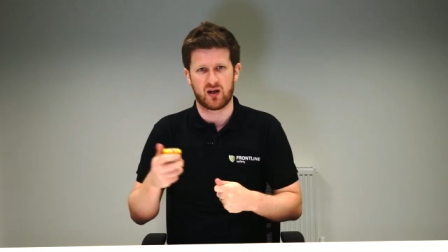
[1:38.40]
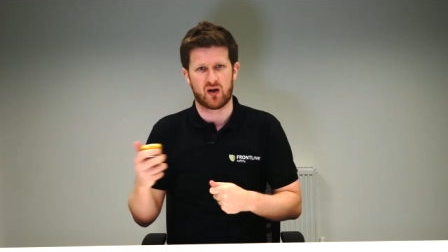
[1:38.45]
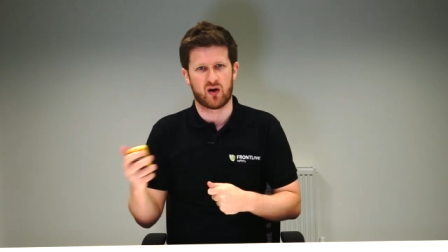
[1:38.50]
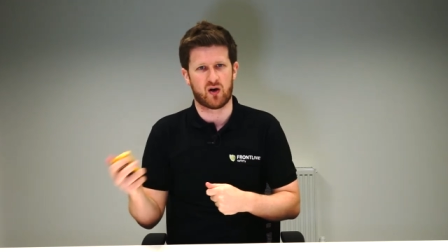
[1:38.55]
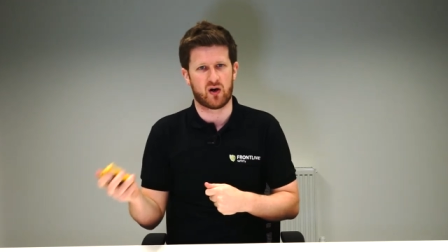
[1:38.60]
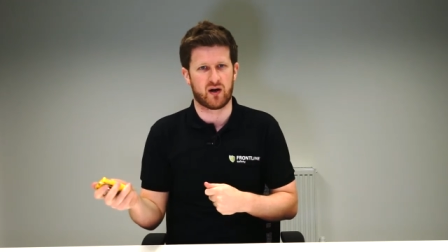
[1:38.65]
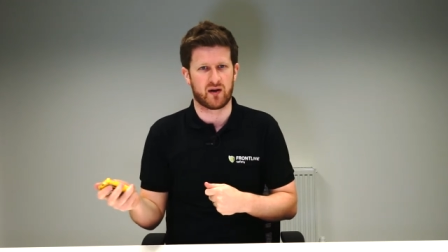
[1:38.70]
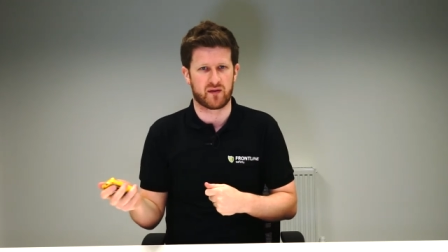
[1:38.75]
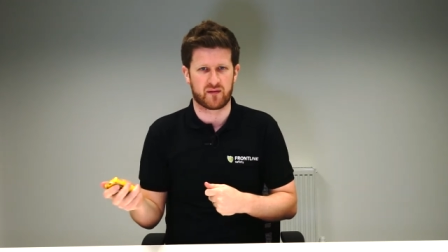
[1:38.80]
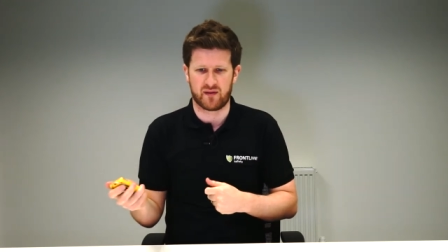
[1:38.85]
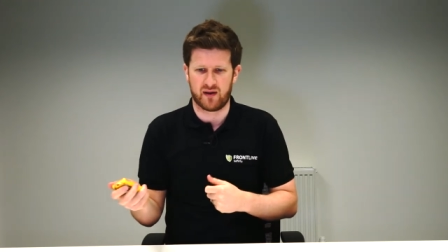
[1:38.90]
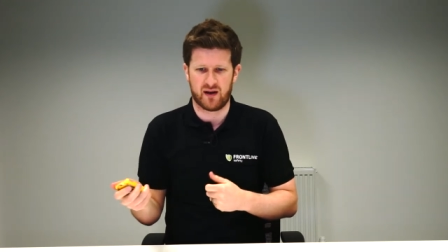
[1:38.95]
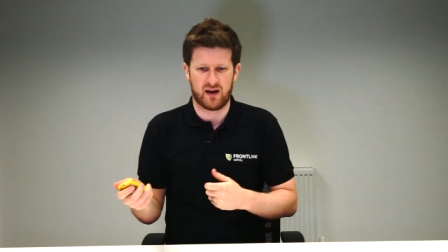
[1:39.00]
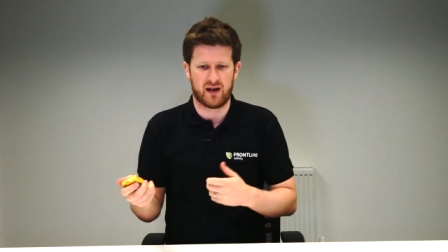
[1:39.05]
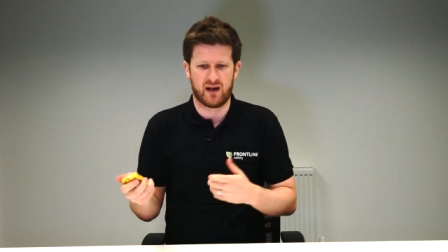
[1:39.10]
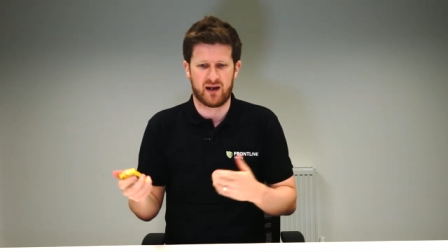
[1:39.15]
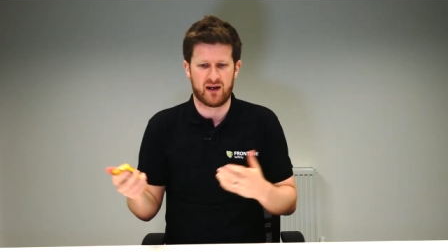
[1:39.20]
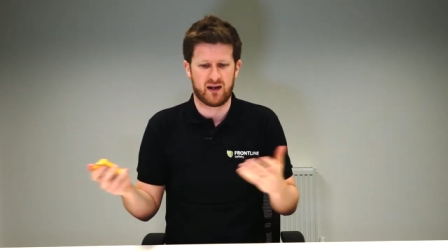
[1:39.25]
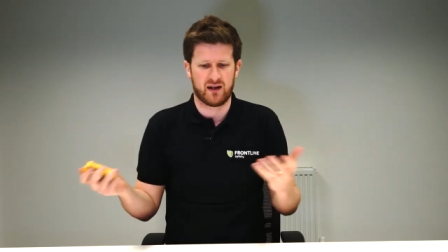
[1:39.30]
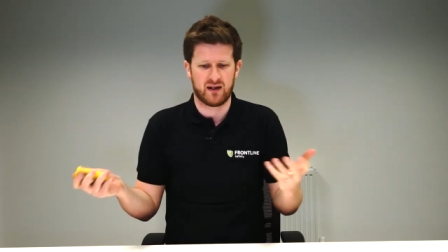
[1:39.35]
or
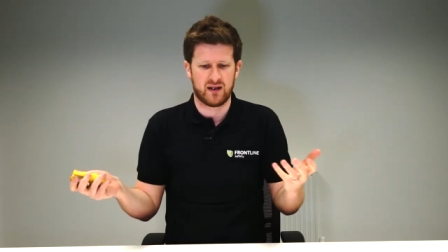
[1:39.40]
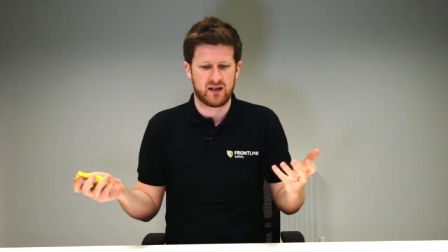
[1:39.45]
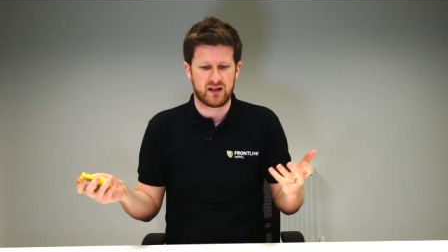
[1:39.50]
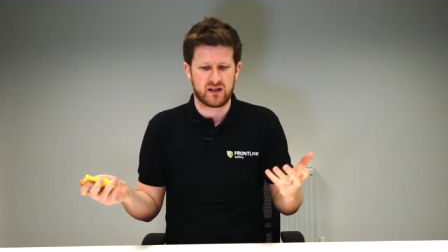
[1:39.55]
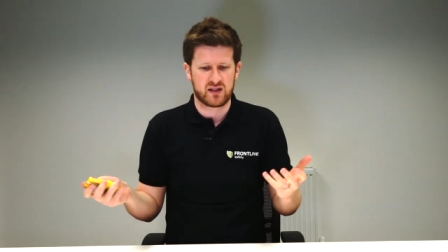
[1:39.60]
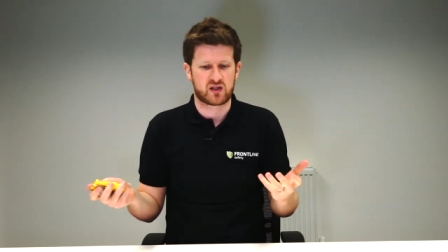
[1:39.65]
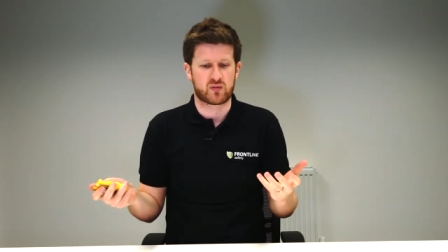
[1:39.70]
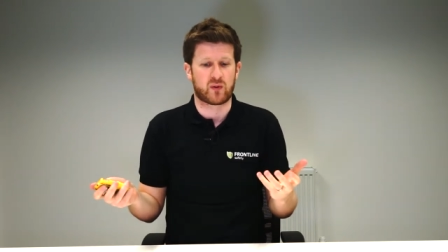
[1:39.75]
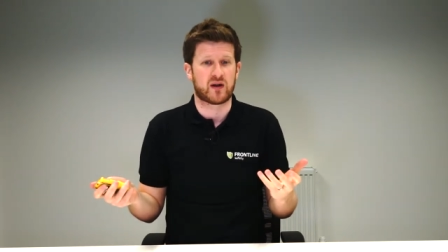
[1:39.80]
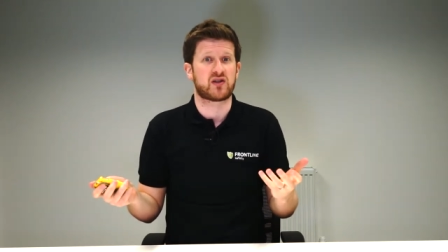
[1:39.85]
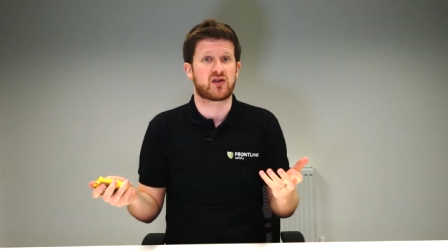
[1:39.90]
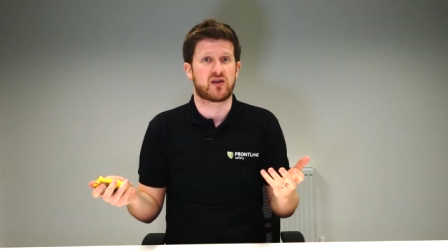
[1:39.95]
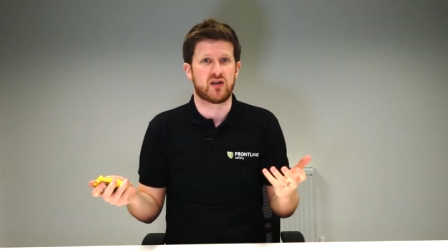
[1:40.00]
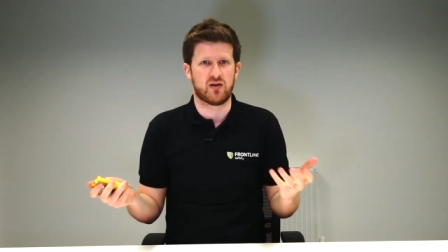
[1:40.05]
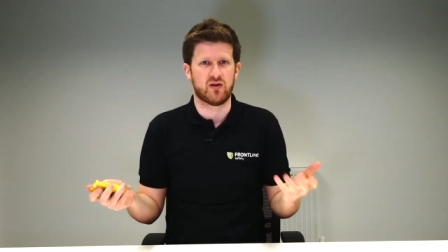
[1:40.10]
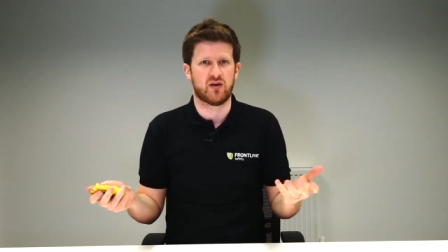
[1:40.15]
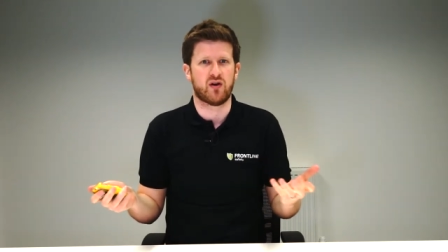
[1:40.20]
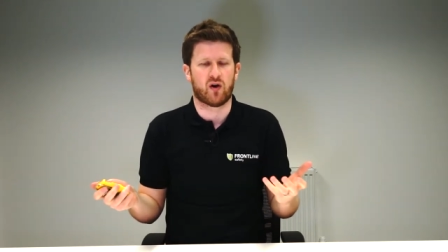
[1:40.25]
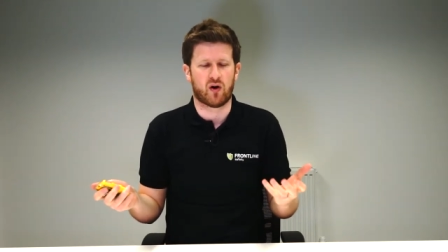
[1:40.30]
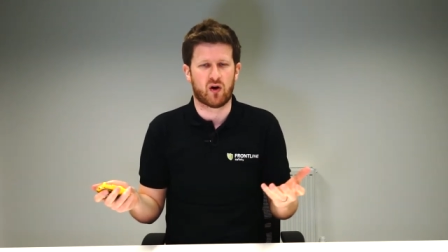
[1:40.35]
uh, switch the
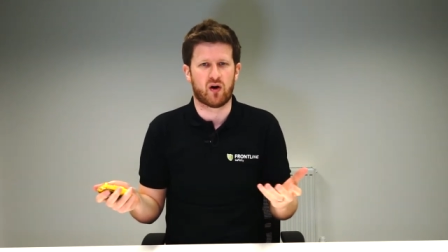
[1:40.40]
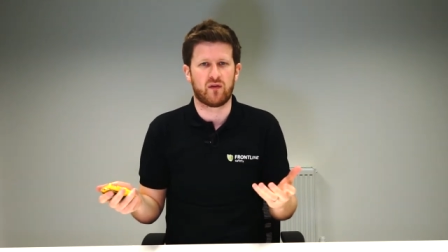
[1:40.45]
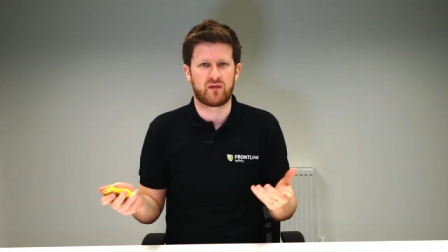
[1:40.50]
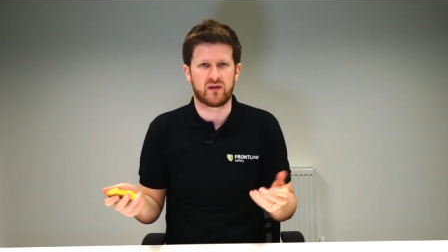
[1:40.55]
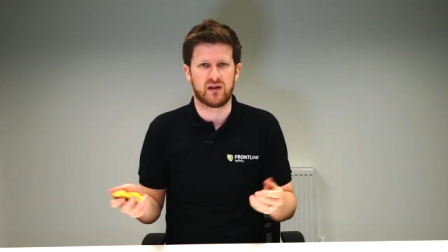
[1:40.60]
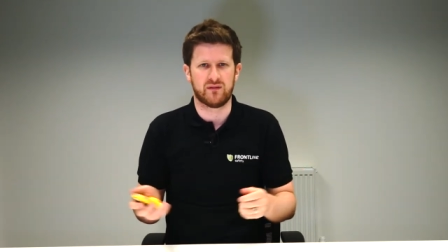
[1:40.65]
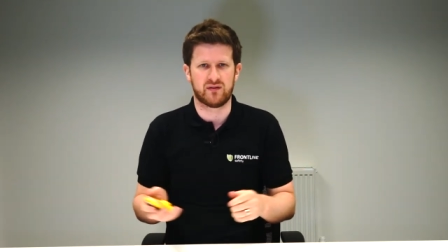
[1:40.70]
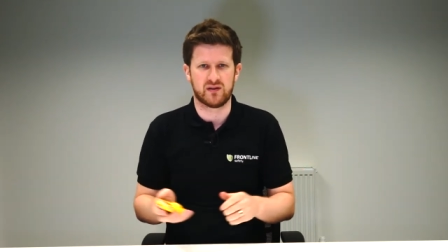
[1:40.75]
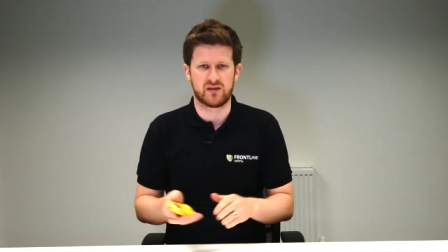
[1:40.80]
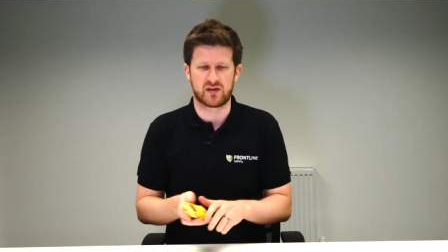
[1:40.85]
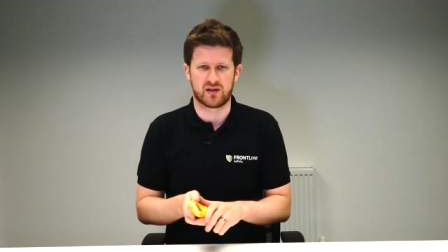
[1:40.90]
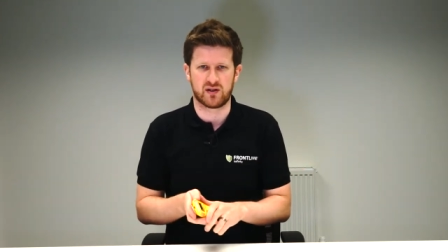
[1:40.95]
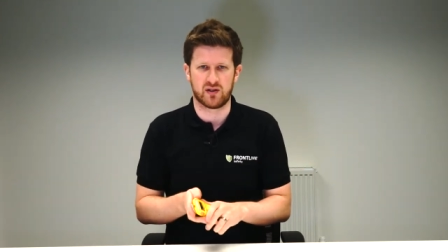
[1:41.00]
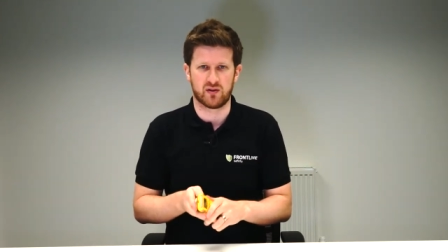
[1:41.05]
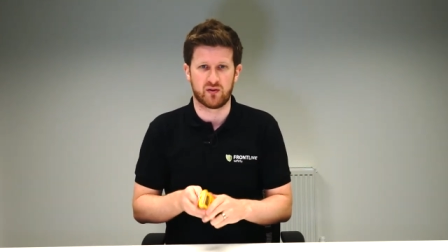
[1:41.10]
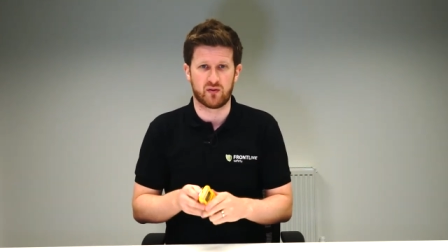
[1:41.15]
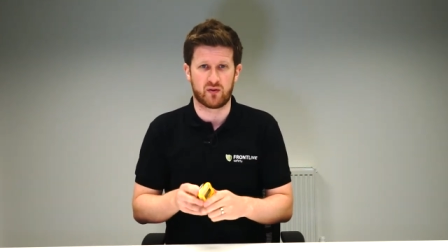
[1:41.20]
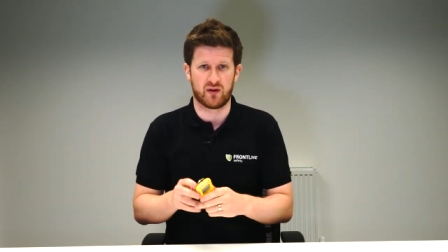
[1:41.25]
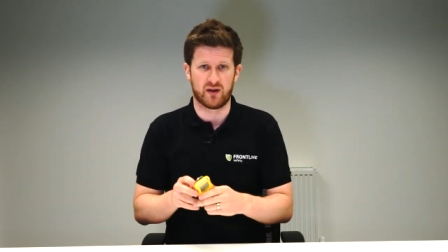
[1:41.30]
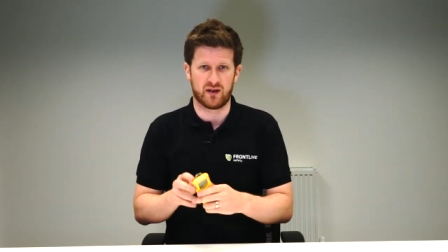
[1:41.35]
unit off even, so you
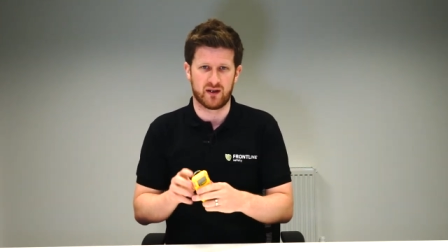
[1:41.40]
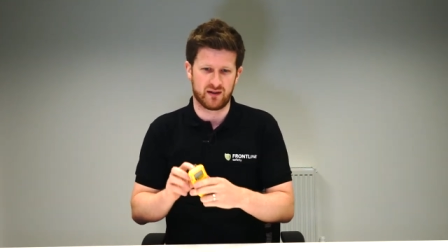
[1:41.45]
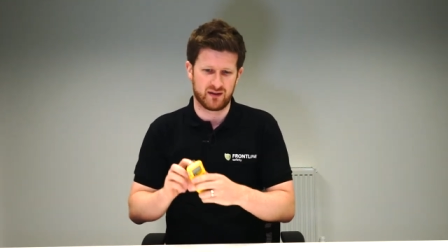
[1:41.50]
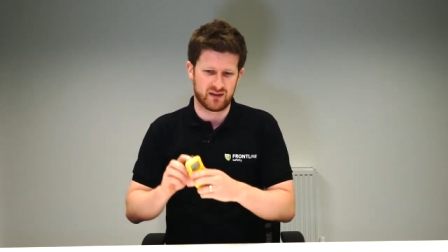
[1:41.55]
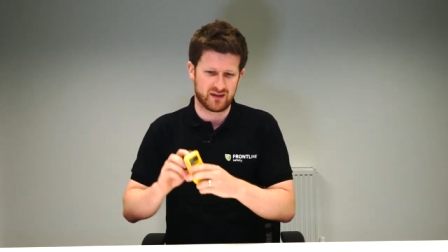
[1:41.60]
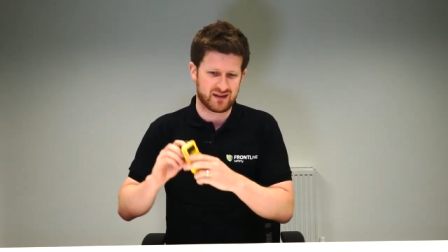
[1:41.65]
know that